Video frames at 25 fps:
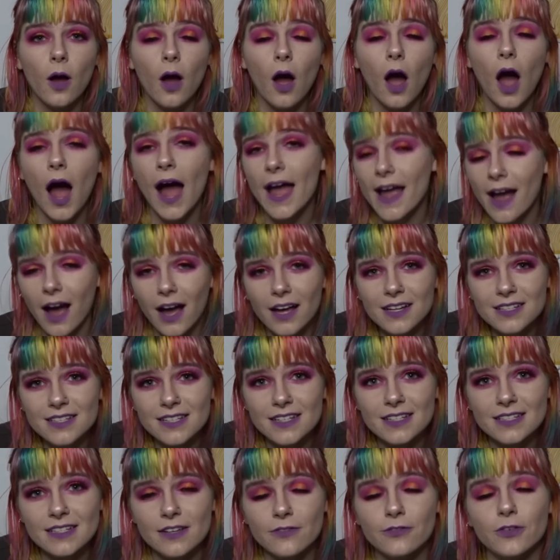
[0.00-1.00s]
I asked
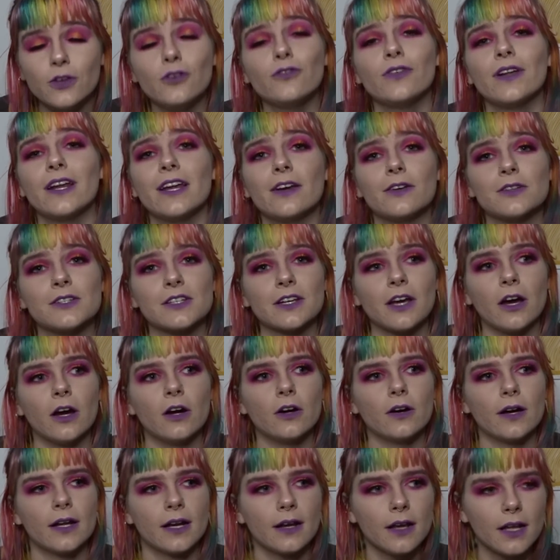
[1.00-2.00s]
this a few videos ago,
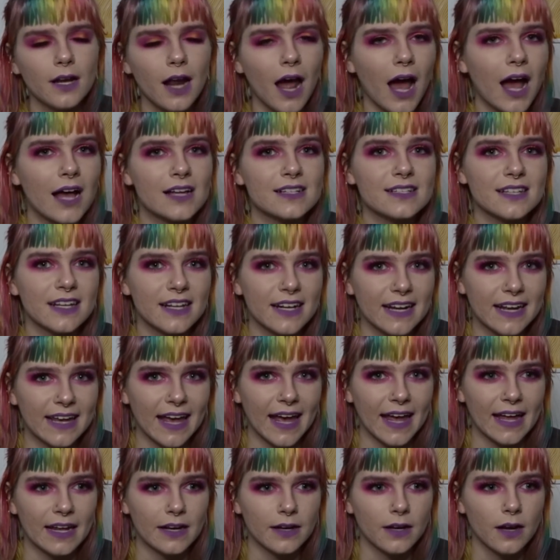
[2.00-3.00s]
and I'm gonna ask it
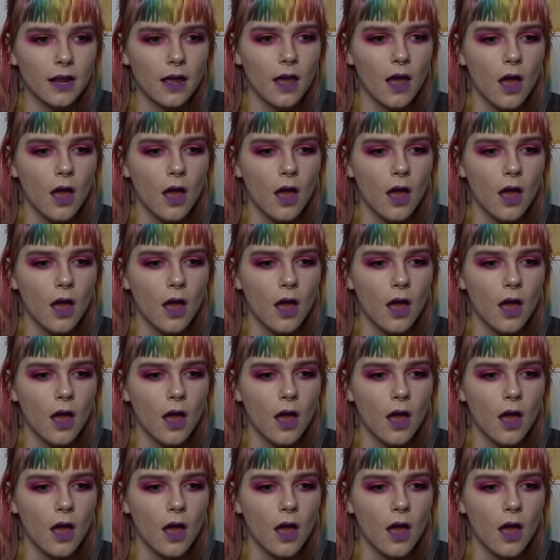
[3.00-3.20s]
again.